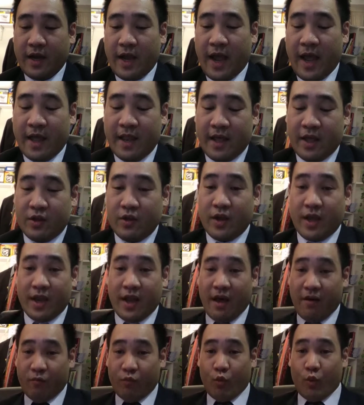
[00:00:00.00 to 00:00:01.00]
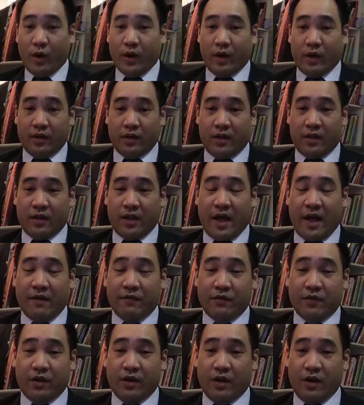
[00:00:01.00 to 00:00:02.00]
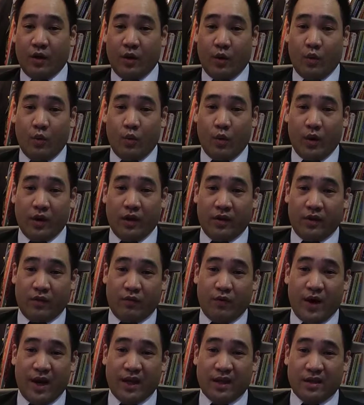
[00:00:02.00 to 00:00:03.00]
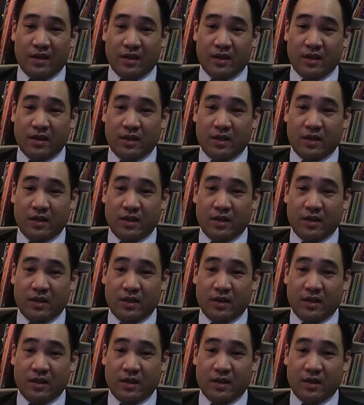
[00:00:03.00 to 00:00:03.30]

And then you can have one on the left, one on the right.